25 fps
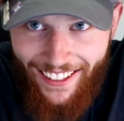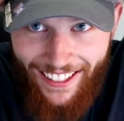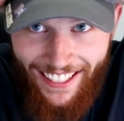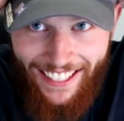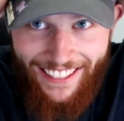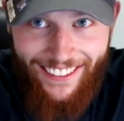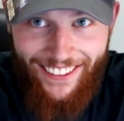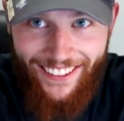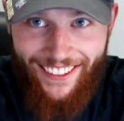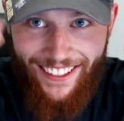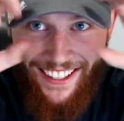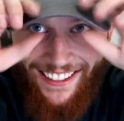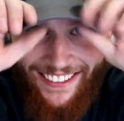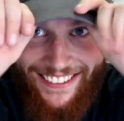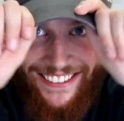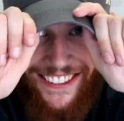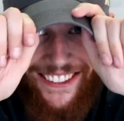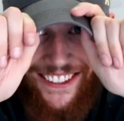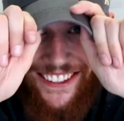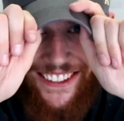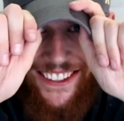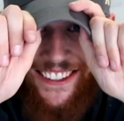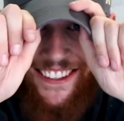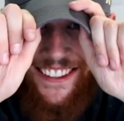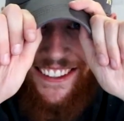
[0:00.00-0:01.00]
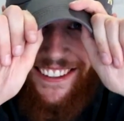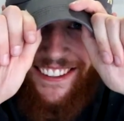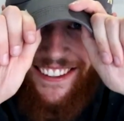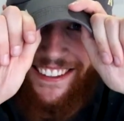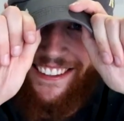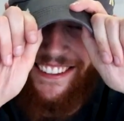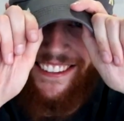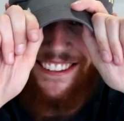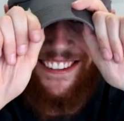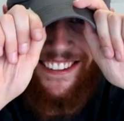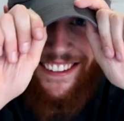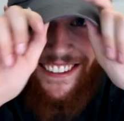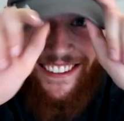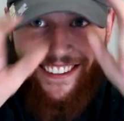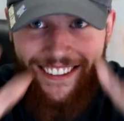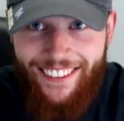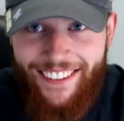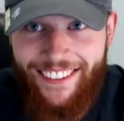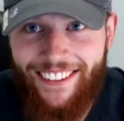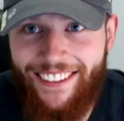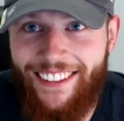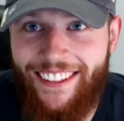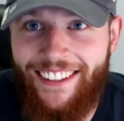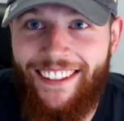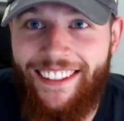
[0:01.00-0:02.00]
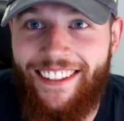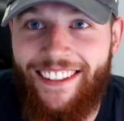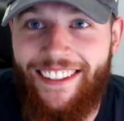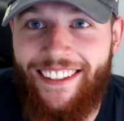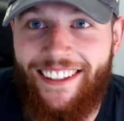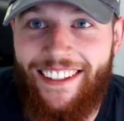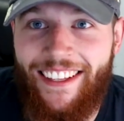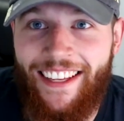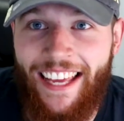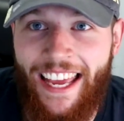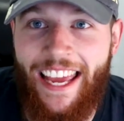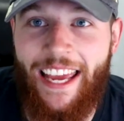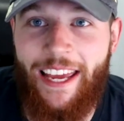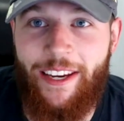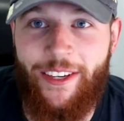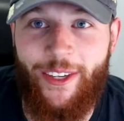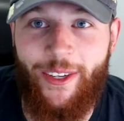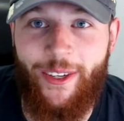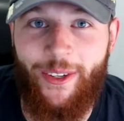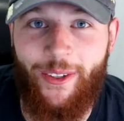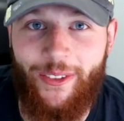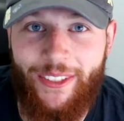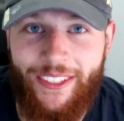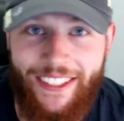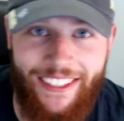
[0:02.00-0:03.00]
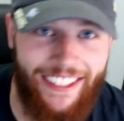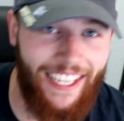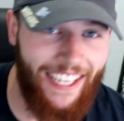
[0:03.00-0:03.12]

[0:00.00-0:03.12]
like you guys do. Hey dude.